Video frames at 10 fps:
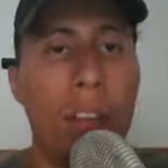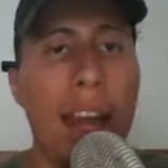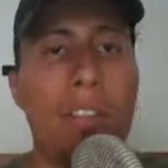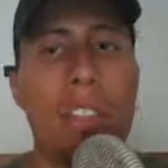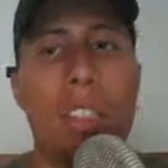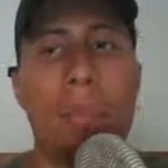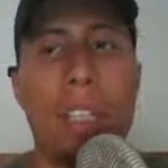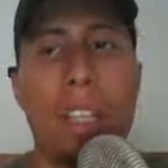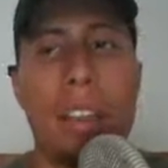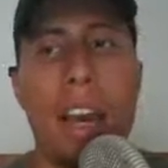to have just
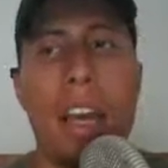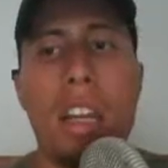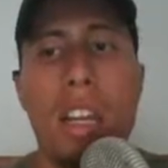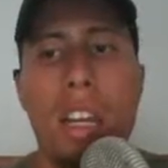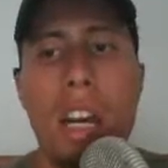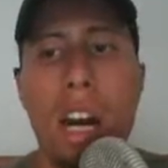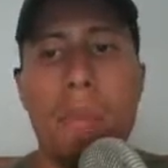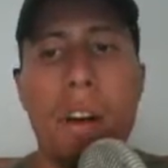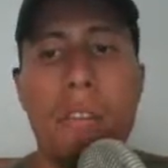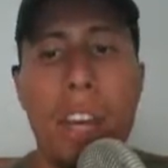something like that
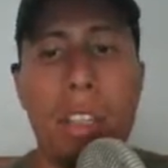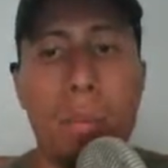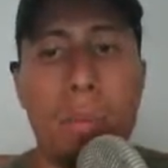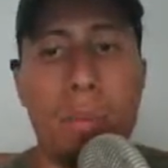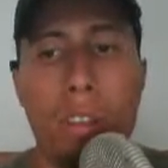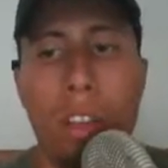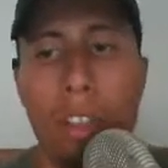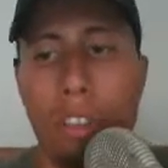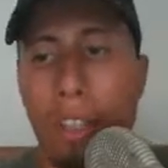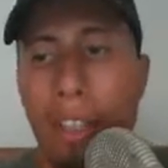available,
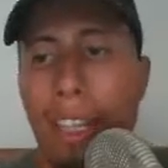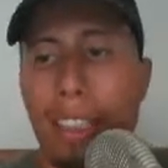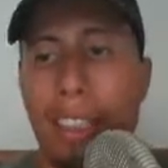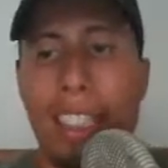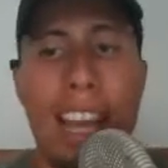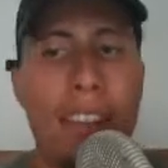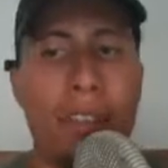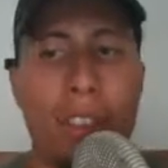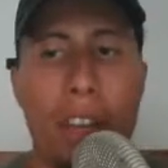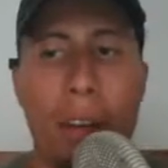so you can see
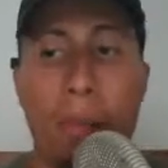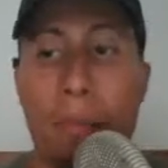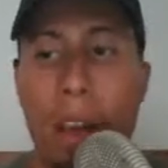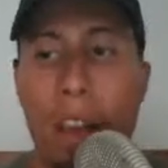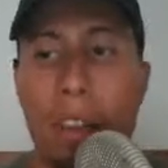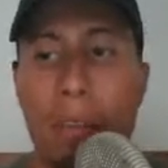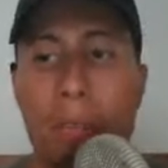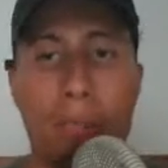everything at a